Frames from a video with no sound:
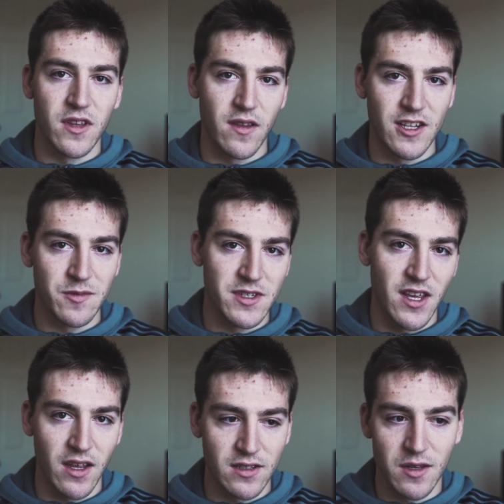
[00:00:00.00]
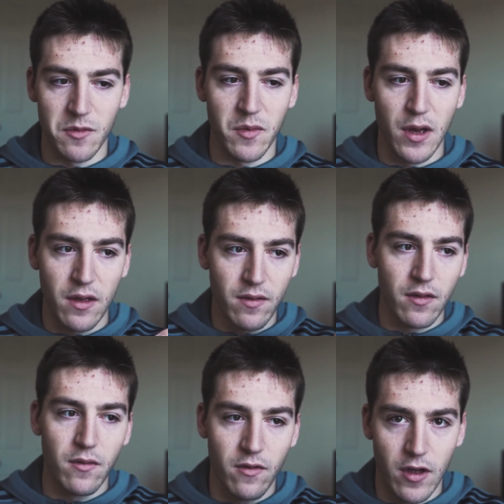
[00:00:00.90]
that's been taking some of my
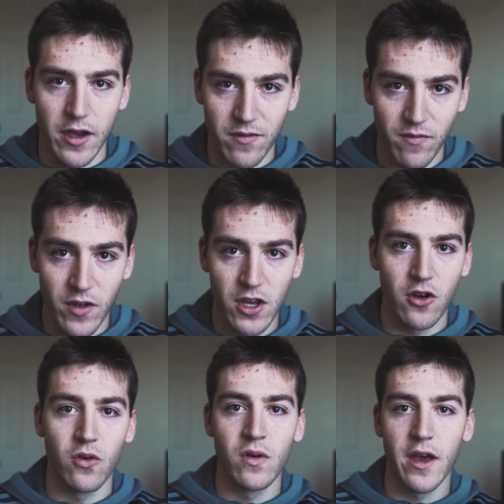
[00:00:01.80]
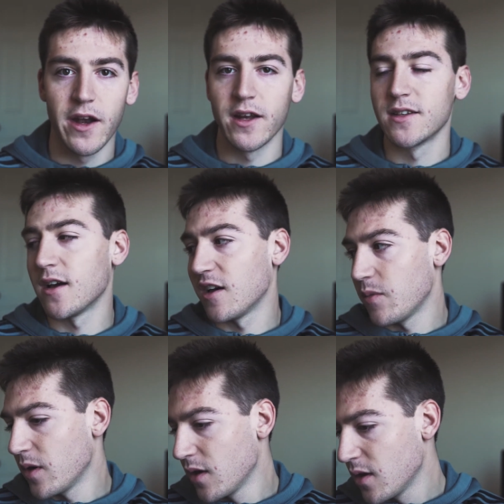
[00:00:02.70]
video editing time.